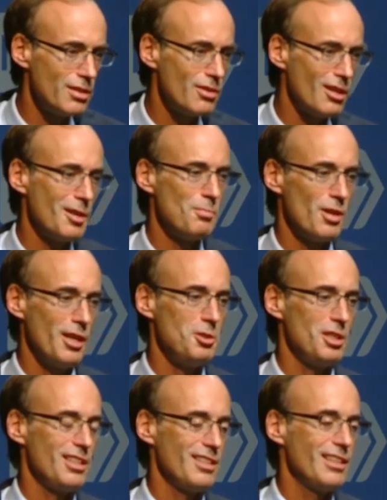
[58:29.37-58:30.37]
it's our
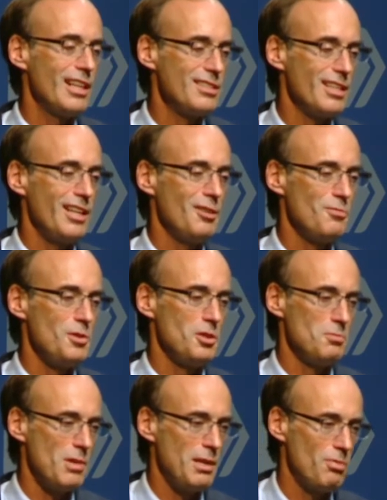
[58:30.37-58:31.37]
project, that's, I don't view
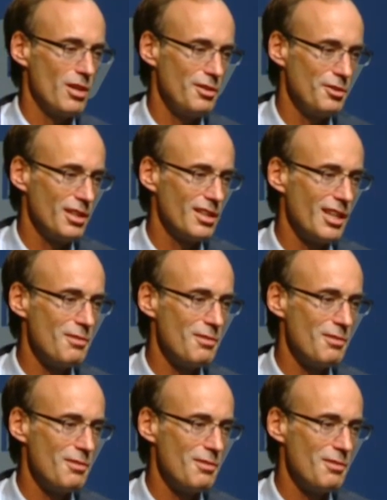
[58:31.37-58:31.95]
it as my project.